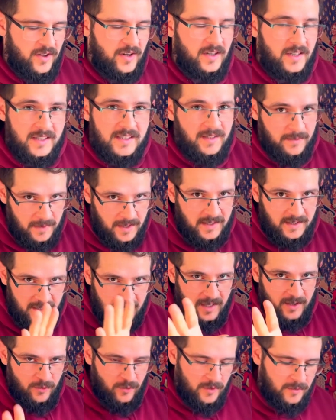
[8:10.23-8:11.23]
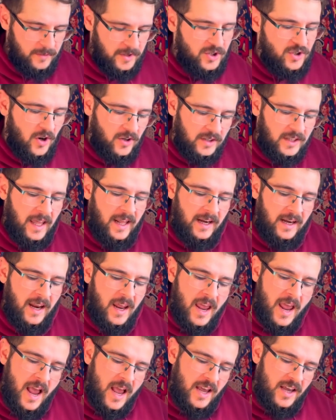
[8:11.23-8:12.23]
It's amazing and you will be shocked, and
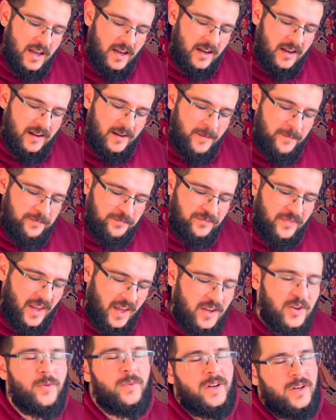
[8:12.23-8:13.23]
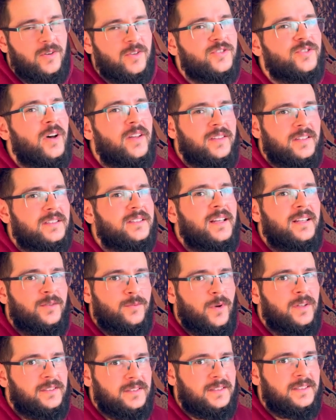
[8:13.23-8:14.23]
you will also understand
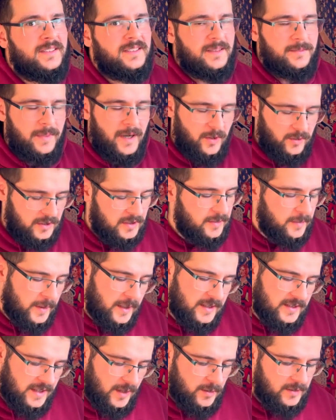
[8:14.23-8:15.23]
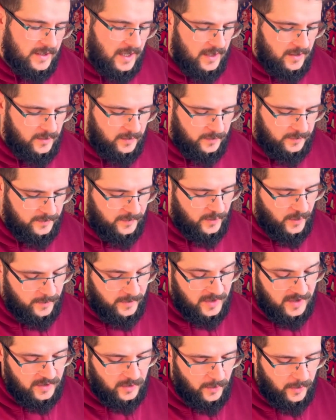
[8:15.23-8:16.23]
what it is about because I will tell you from the
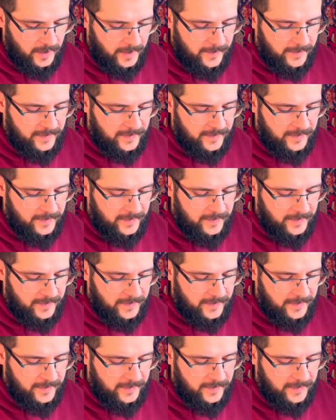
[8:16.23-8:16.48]
story.